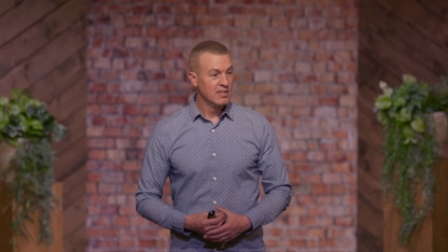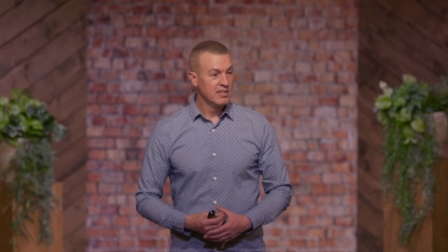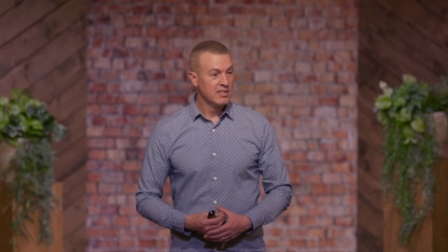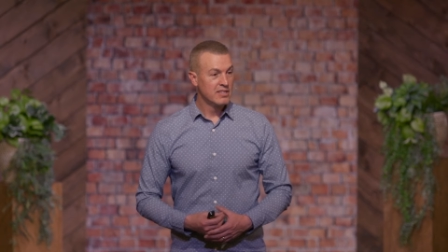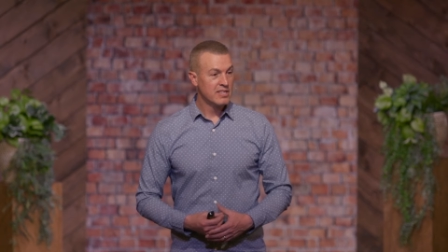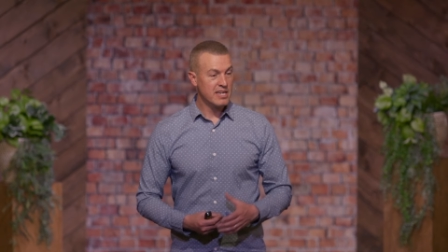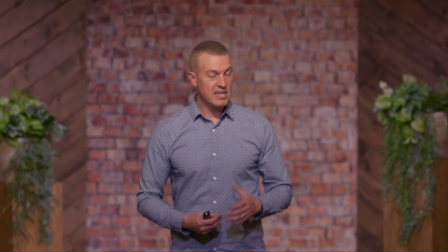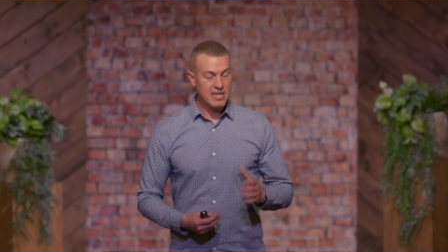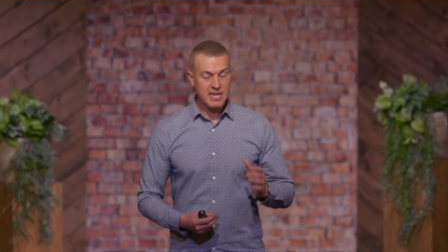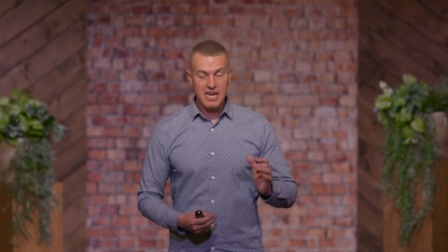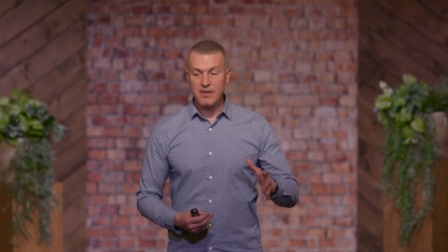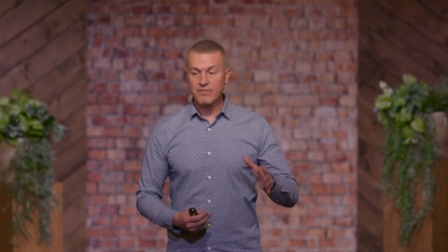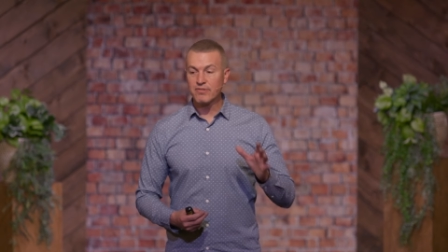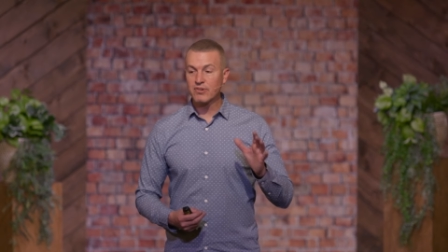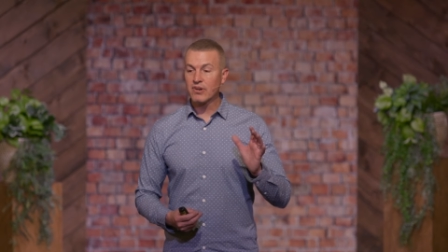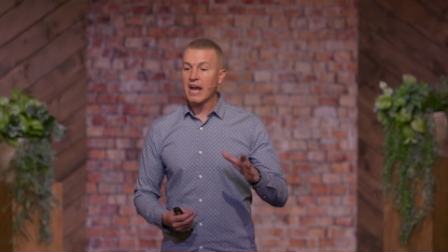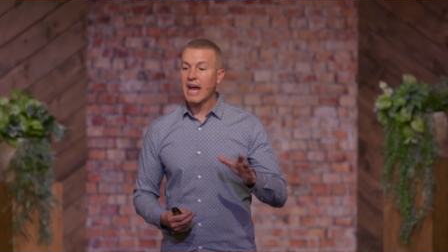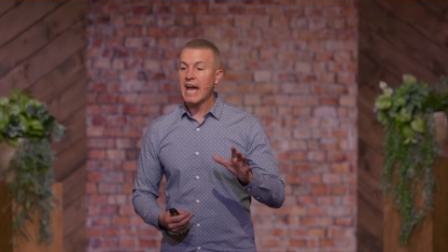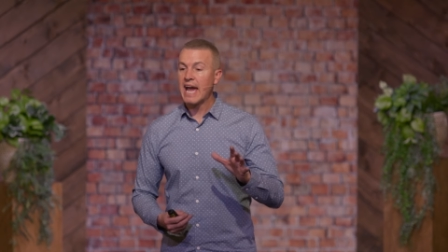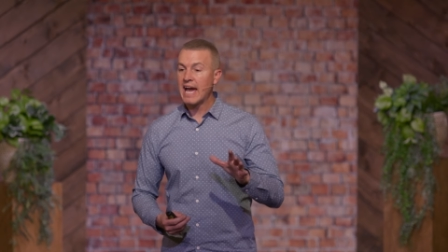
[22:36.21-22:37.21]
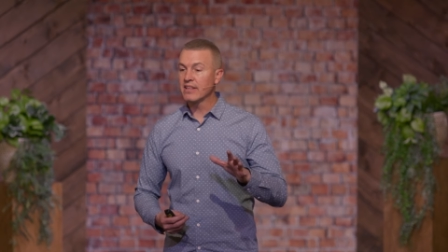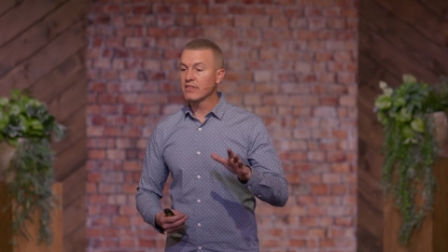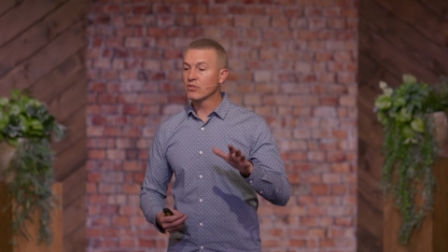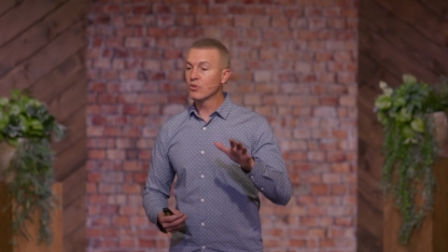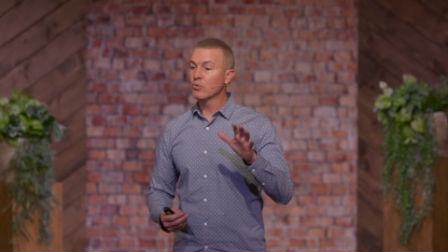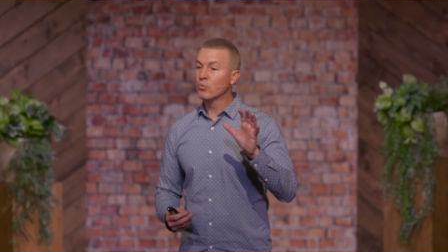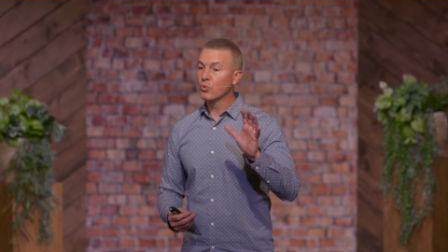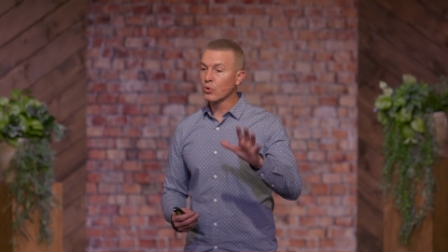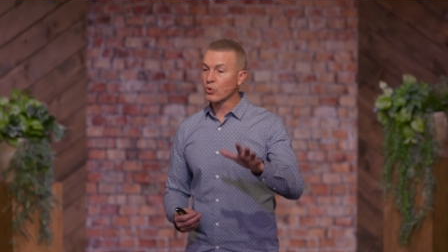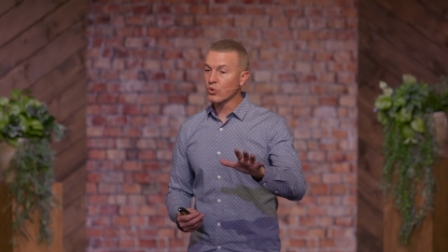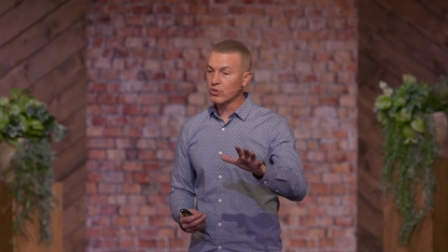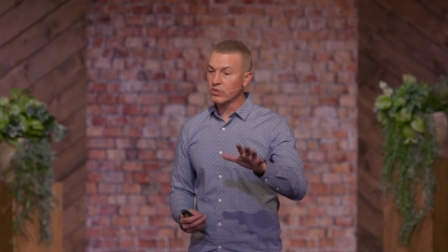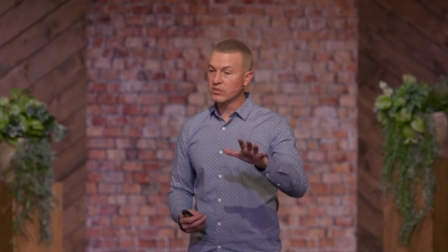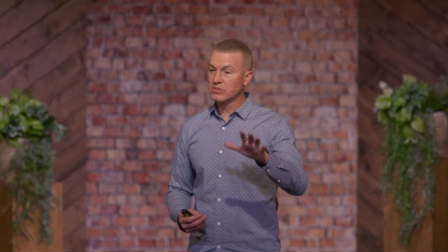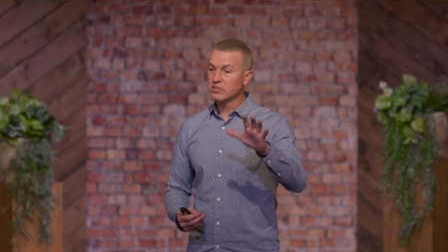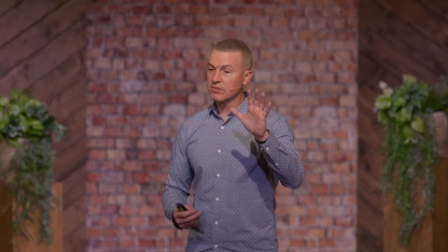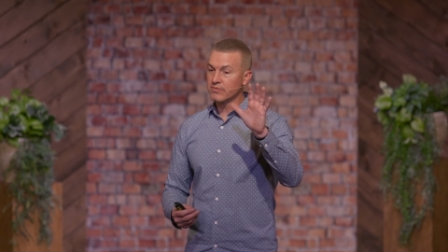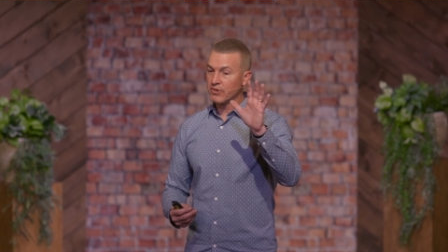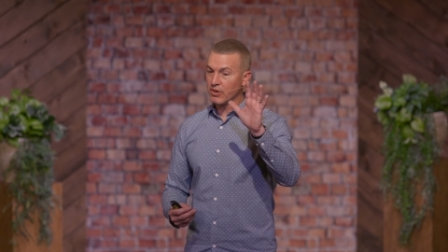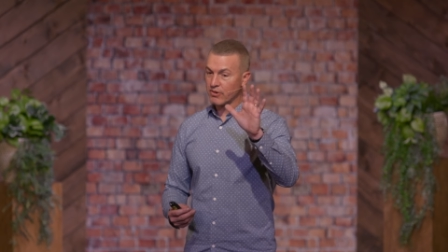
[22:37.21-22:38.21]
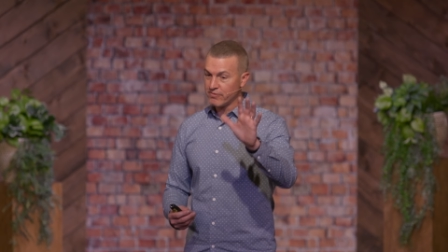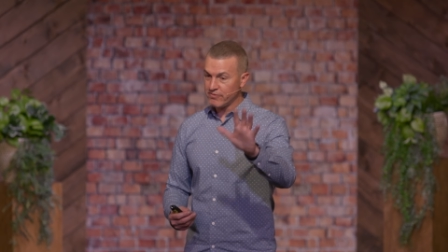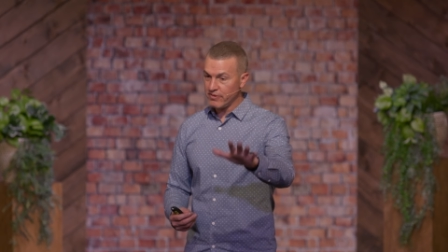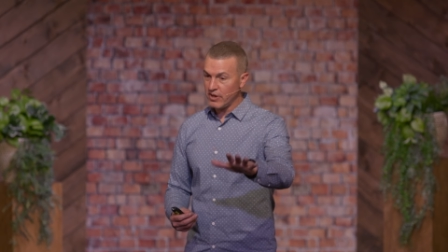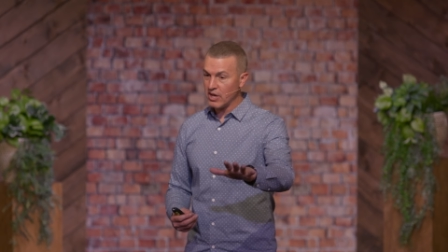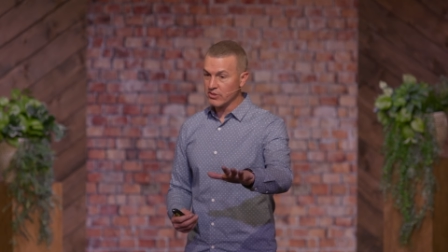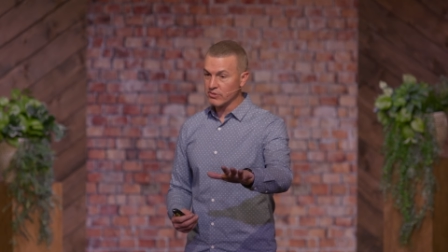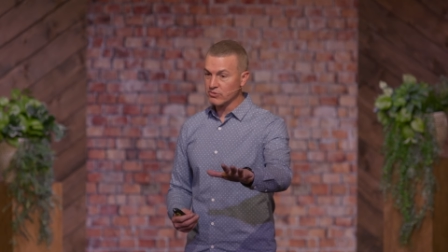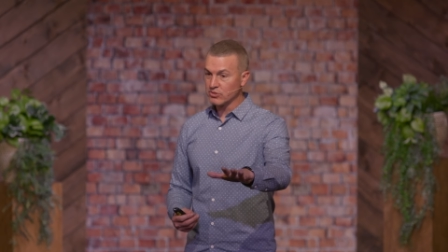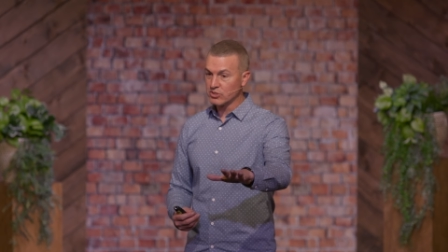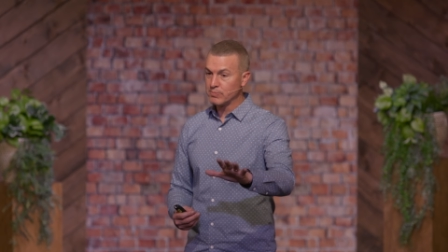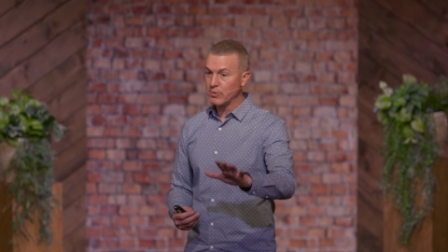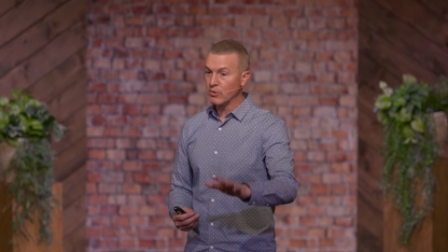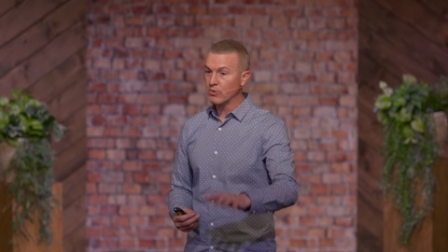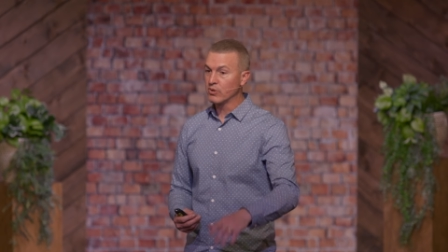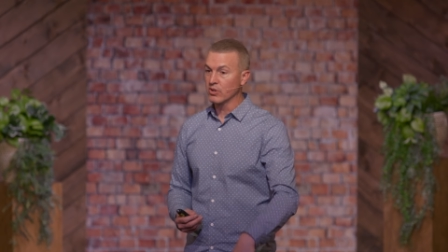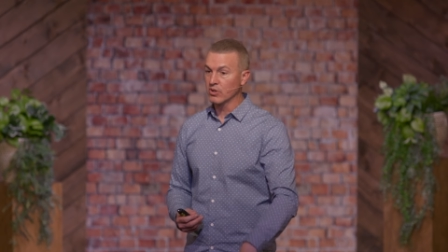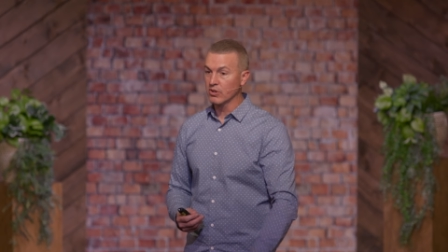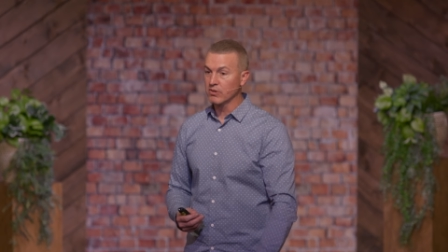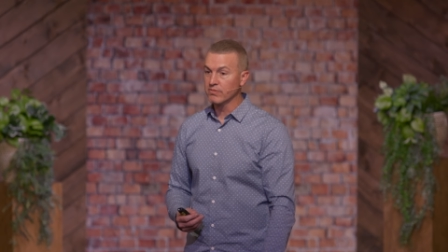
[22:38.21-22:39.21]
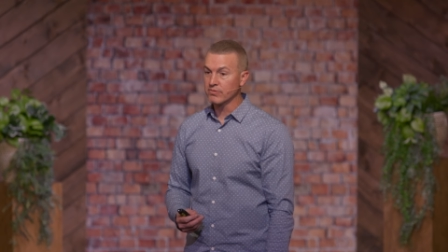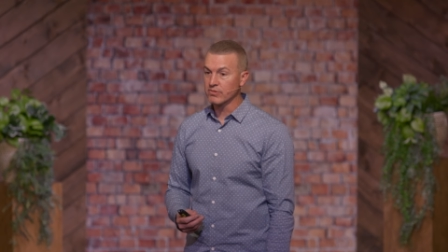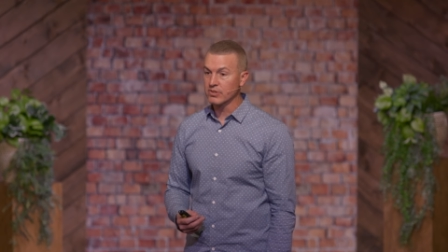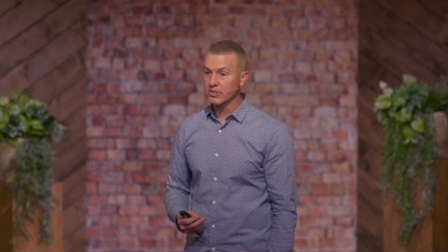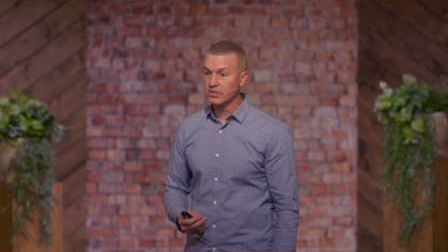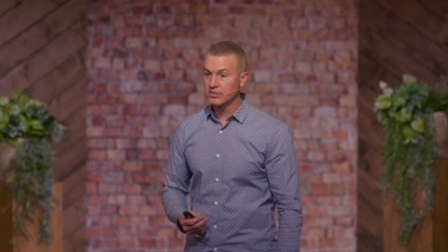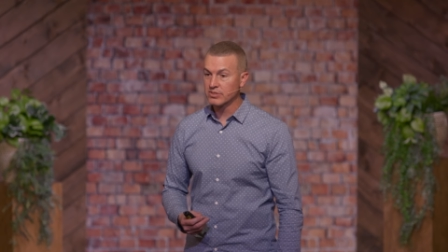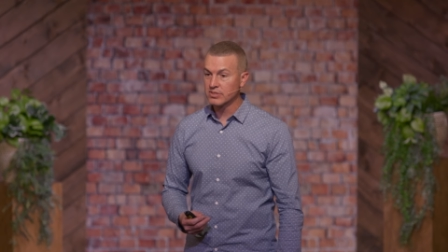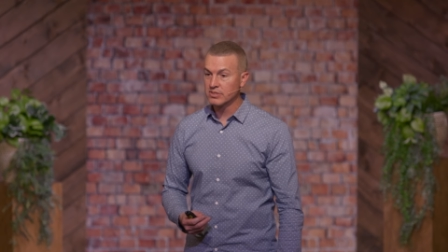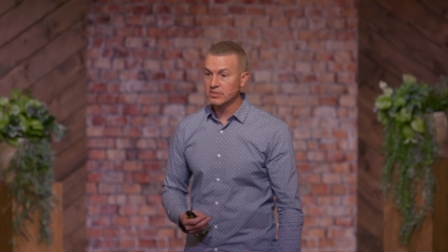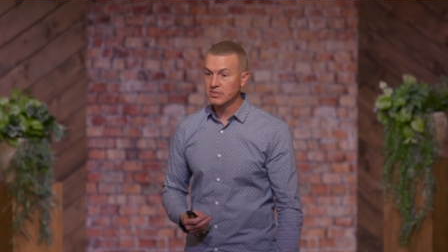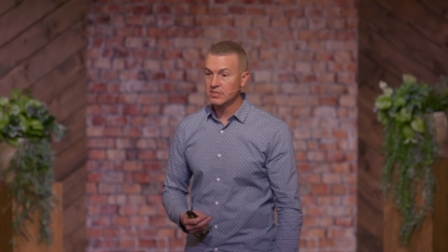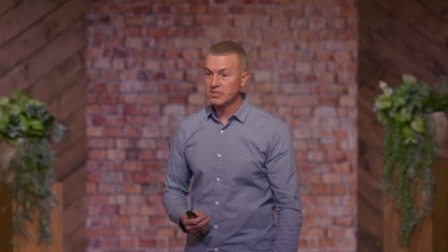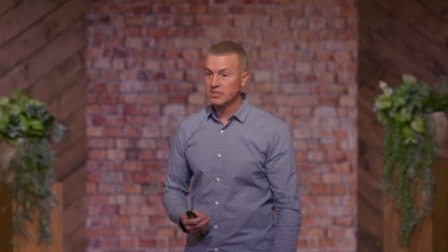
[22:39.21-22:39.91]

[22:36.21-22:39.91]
that never had the words of our Father spoken over us.